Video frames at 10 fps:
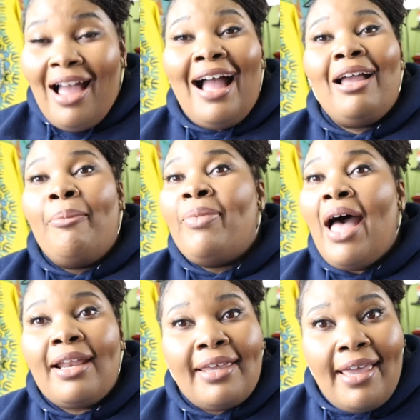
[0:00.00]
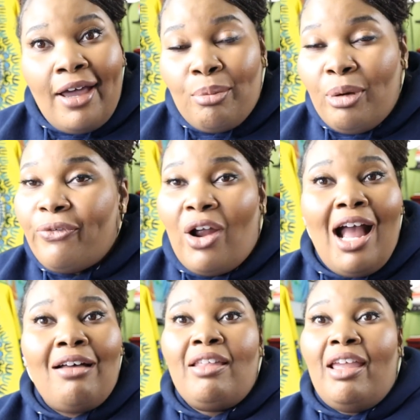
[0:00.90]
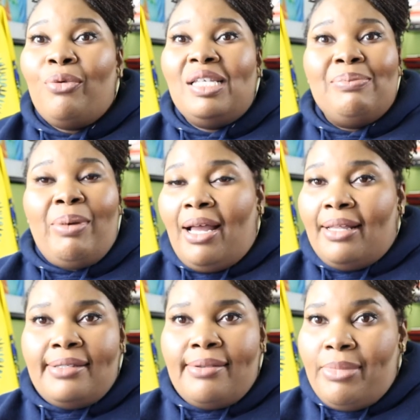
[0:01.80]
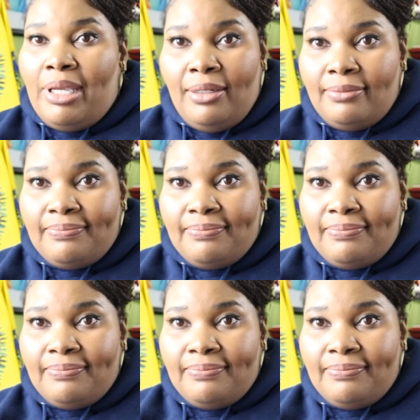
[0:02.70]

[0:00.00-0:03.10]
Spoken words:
I am not accountable for how they respond to me.